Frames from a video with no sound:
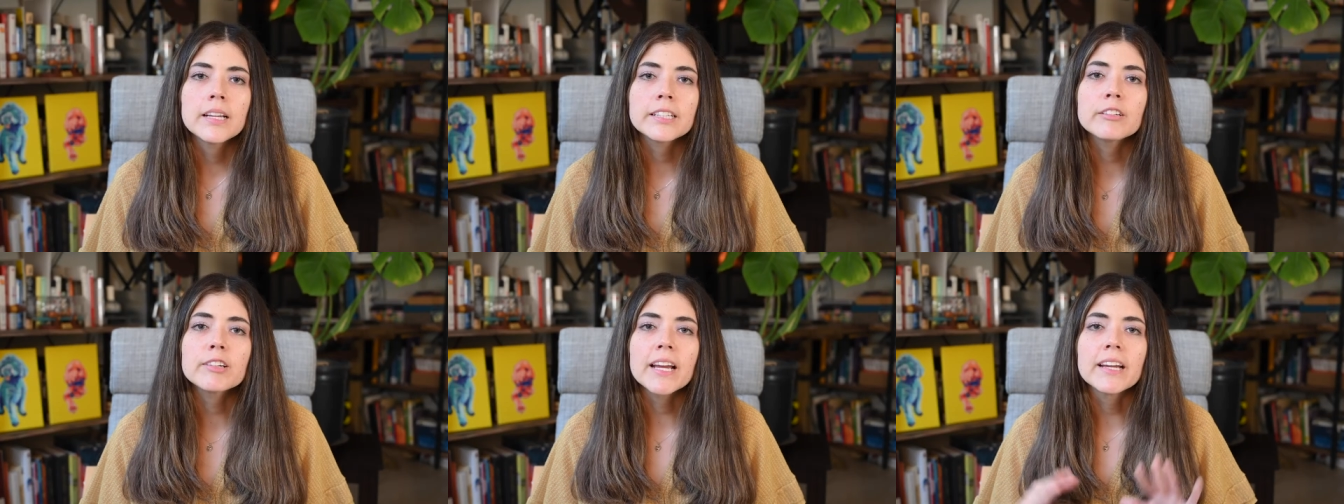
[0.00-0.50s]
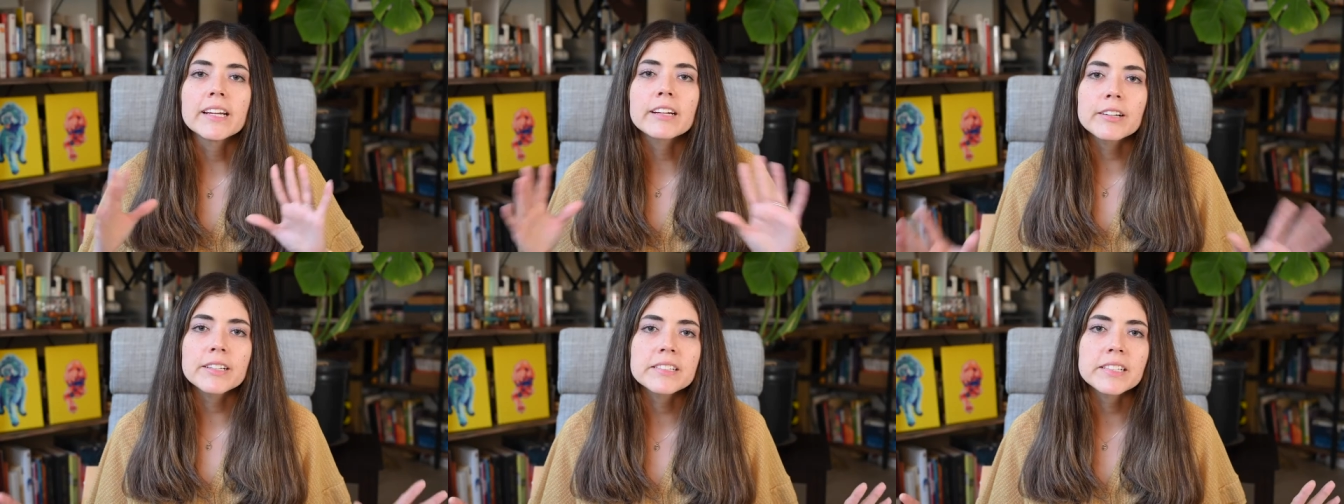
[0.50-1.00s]
Then you get
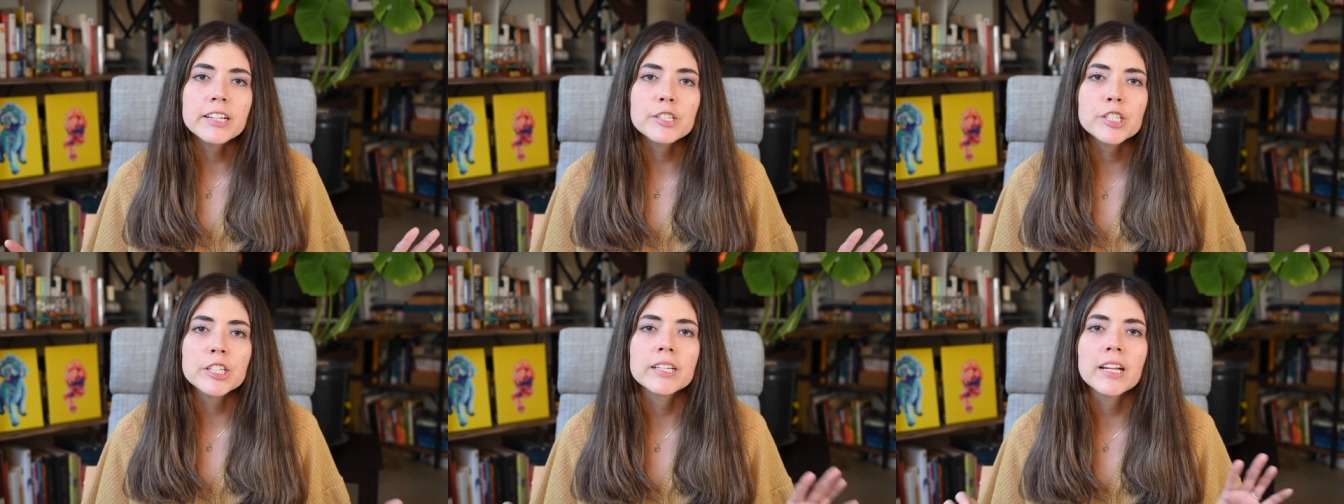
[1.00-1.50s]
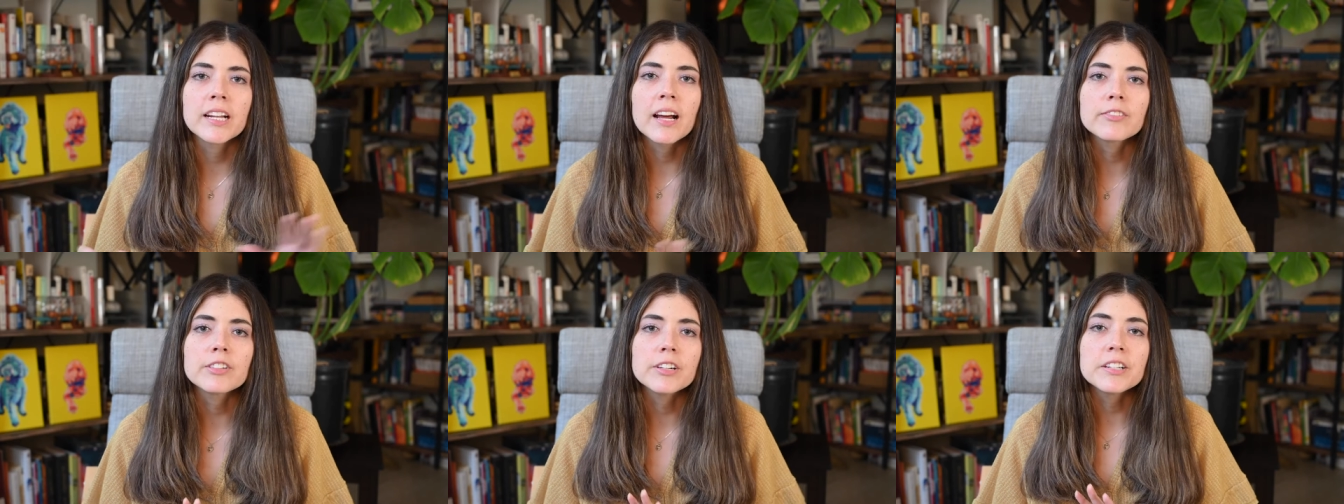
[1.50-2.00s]
increased tension, and
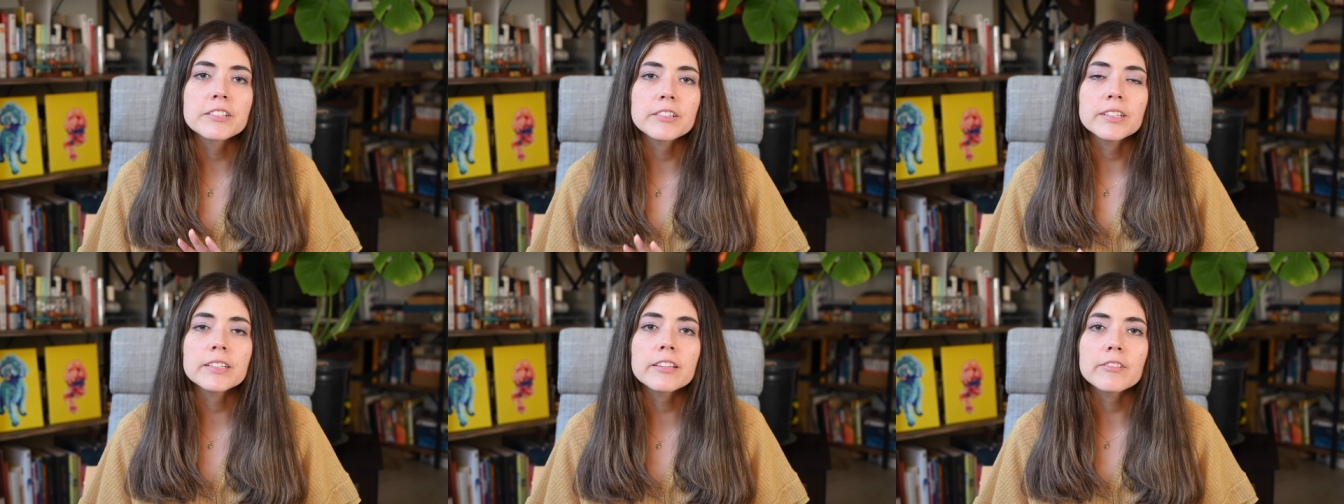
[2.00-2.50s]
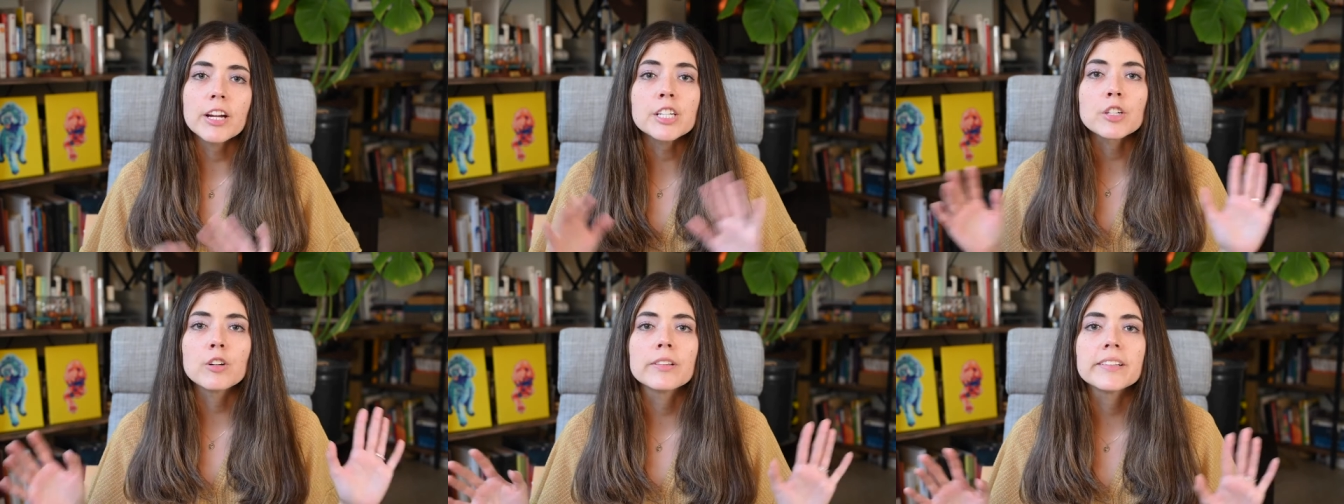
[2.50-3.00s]
after a certain
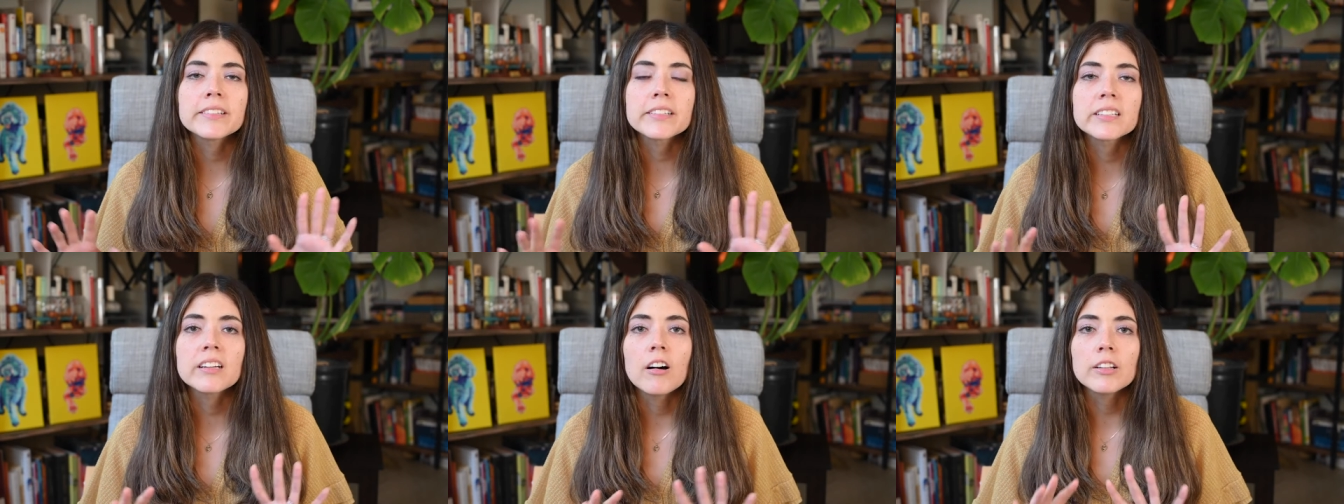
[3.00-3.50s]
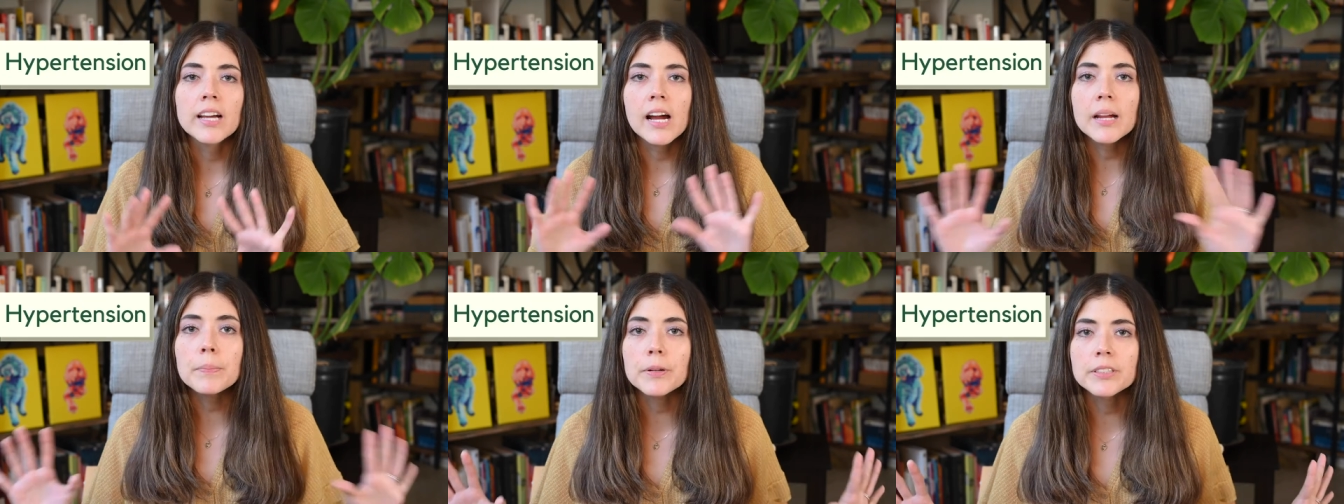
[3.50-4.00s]
threshold, this is called
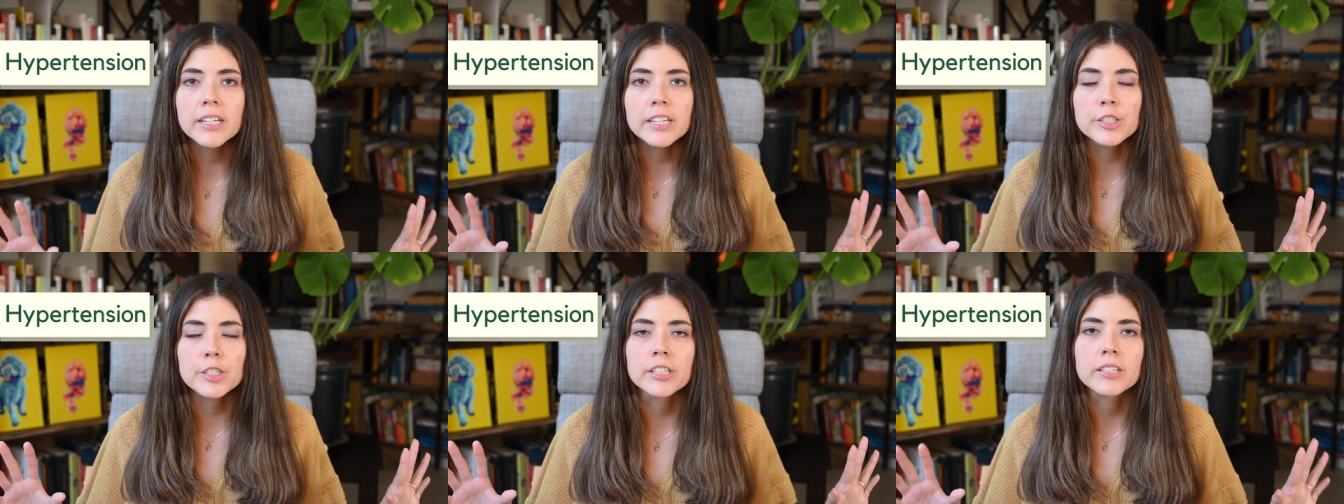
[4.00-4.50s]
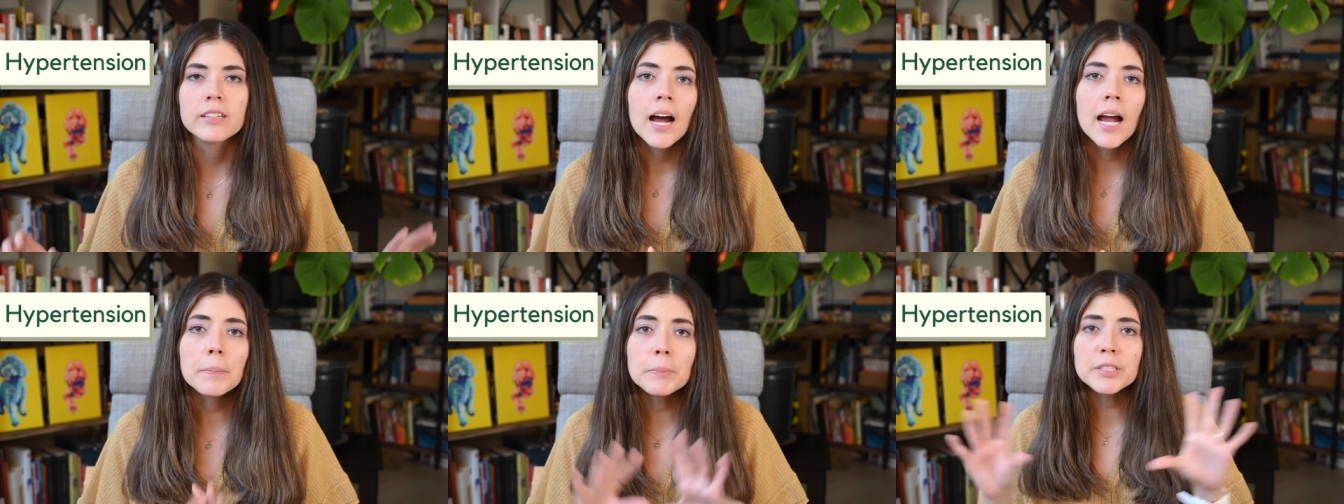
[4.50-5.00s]
hypertension.
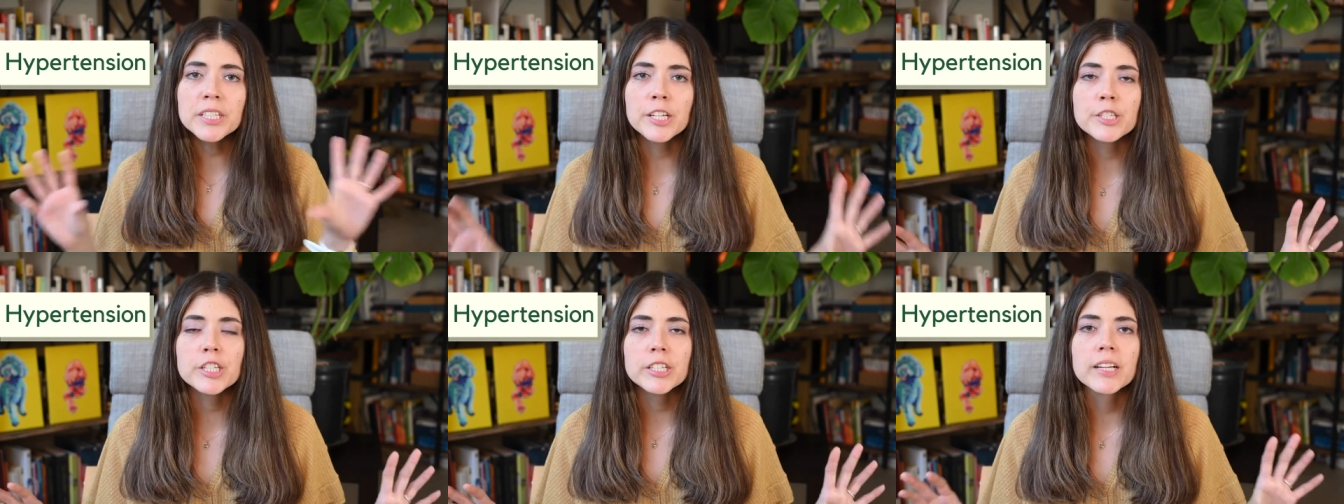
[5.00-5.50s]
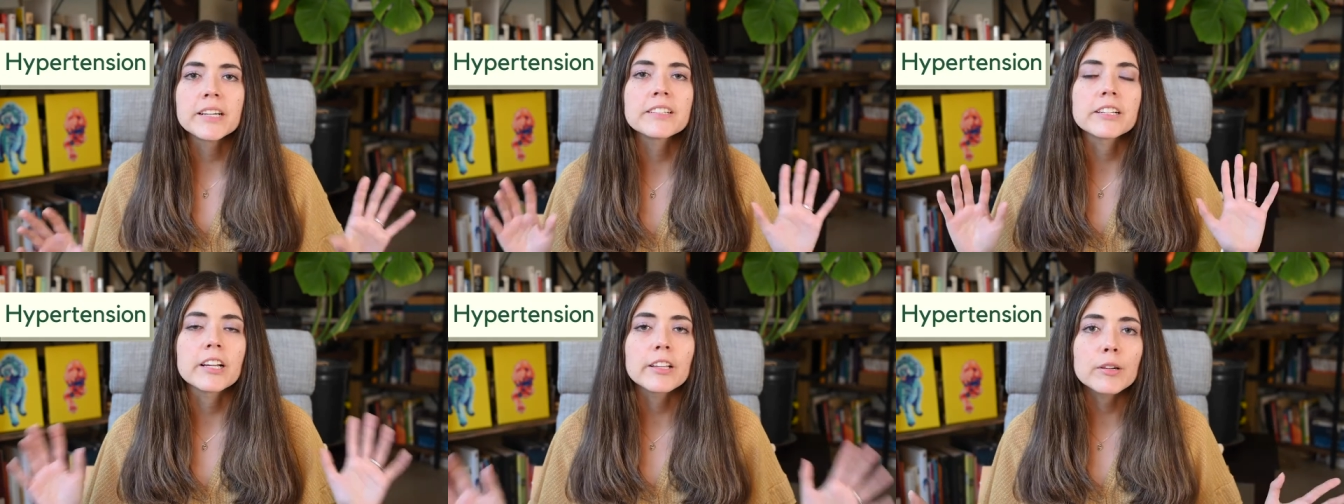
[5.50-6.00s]
Hypertension is
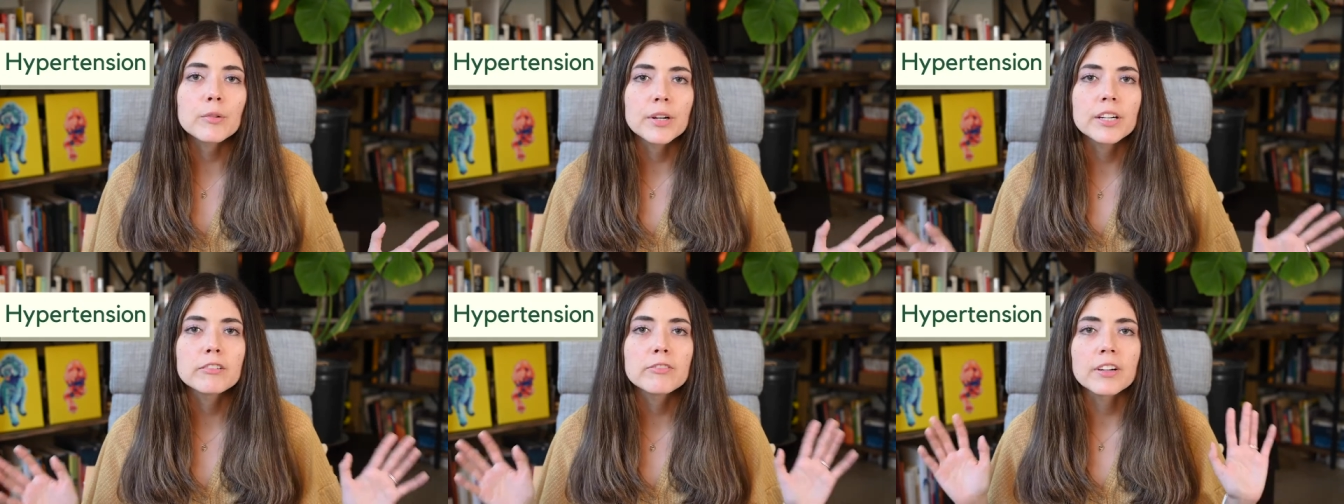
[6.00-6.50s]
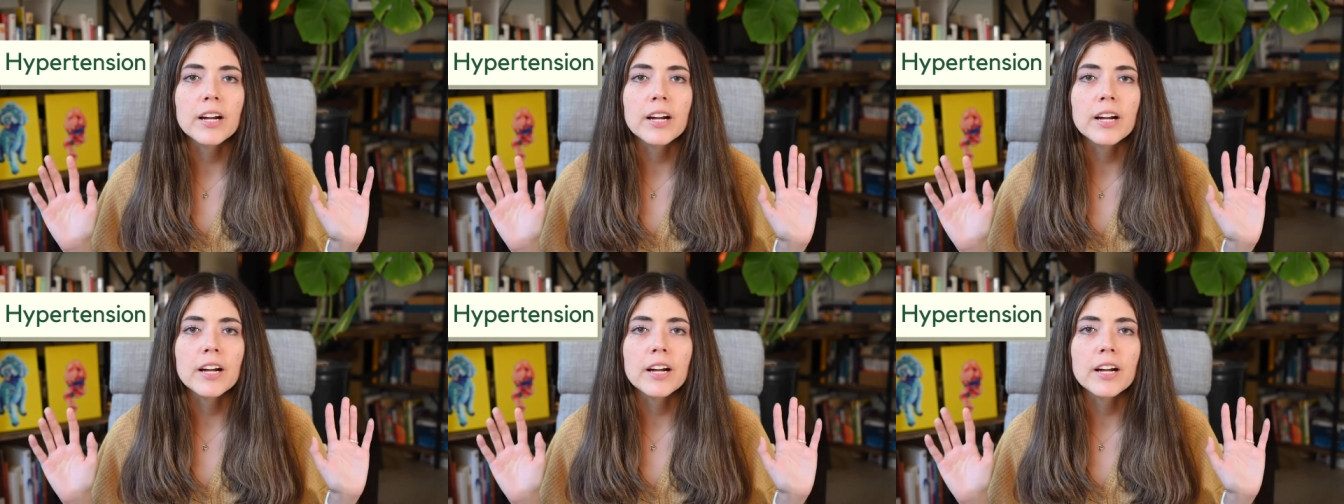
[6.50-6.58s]
another word for